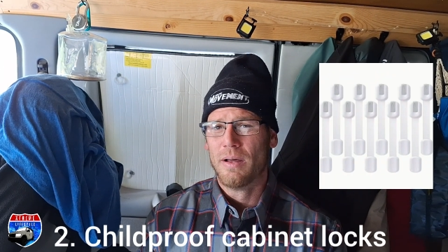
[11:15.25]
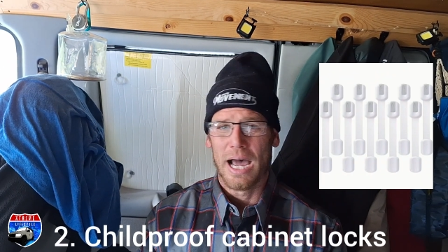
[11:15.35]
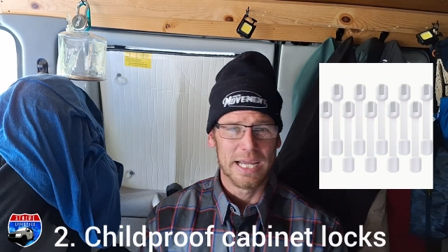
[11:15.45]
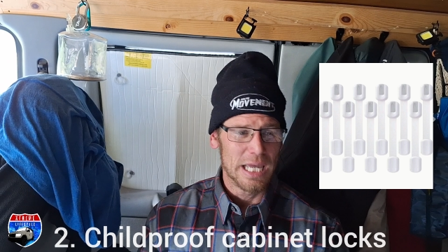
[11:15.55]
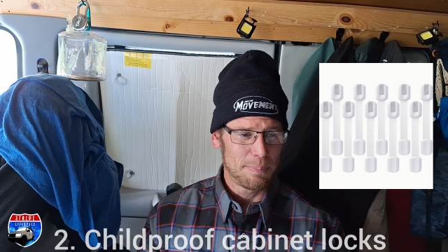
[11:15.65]

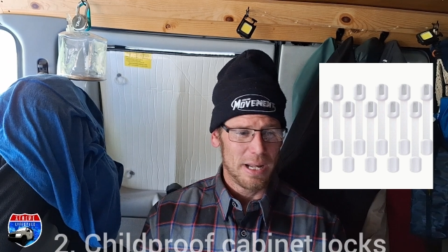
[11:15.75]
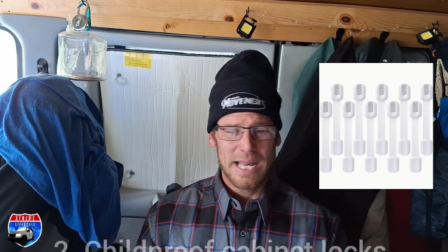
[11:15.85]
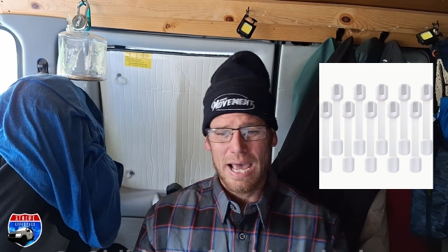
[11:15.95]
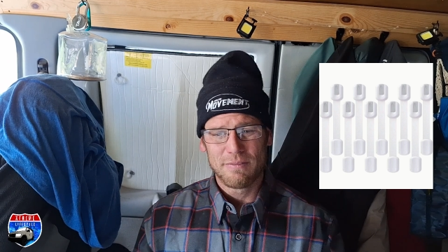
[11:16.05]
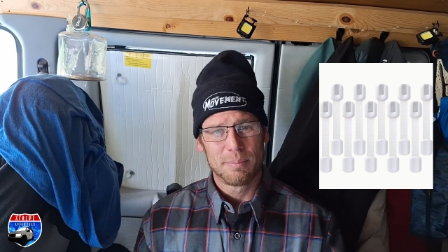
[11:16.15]
I kept on
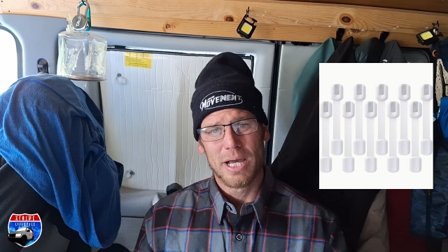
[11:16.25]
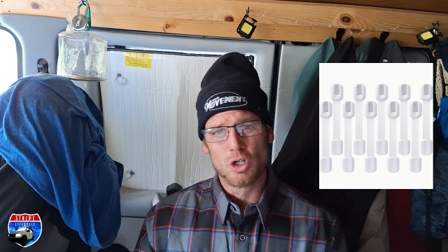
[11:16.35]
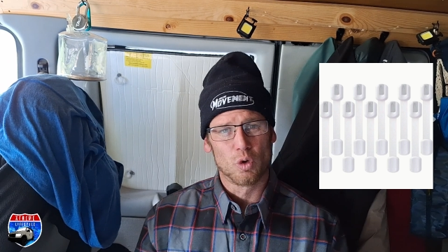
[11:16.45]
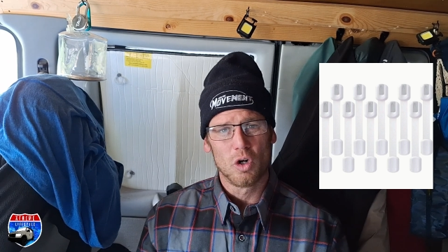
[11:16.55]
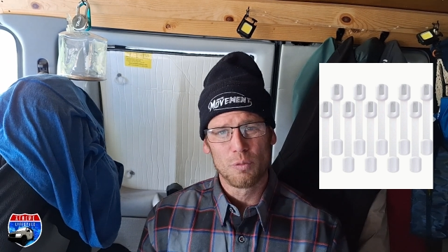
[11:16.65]
having my
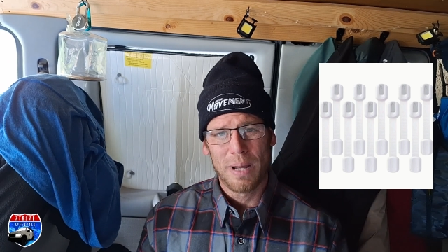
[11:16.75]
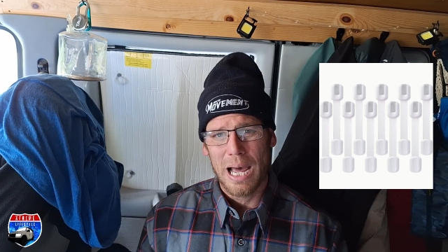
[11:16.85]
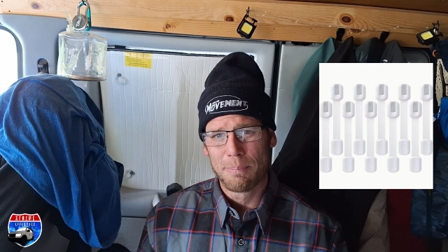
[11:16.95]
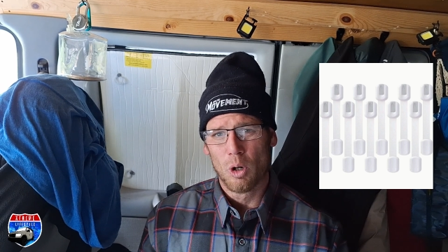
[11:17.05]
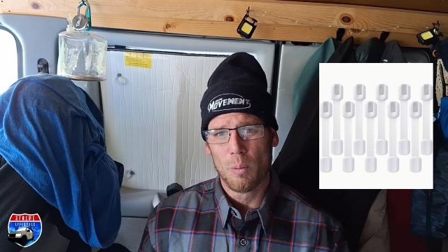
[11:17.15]
drawers
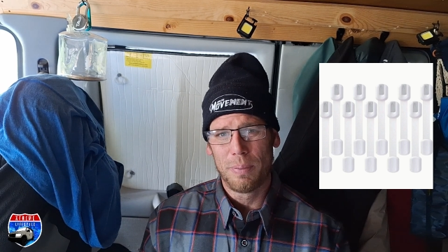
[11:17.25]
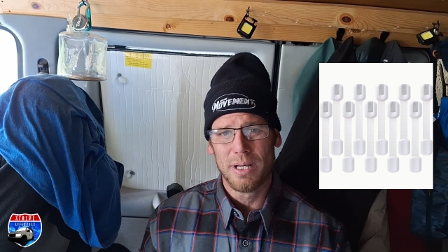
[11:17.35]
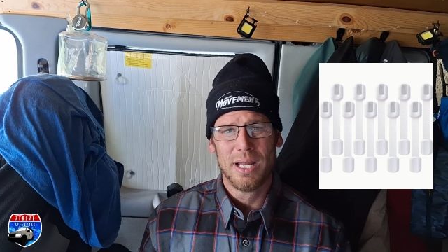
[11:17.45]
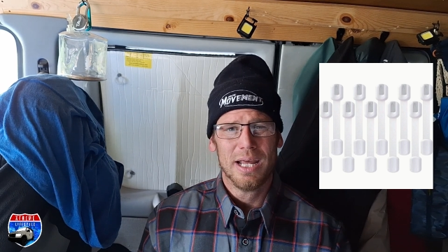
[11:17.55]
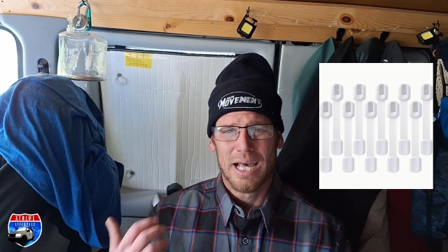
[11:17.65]
pop open.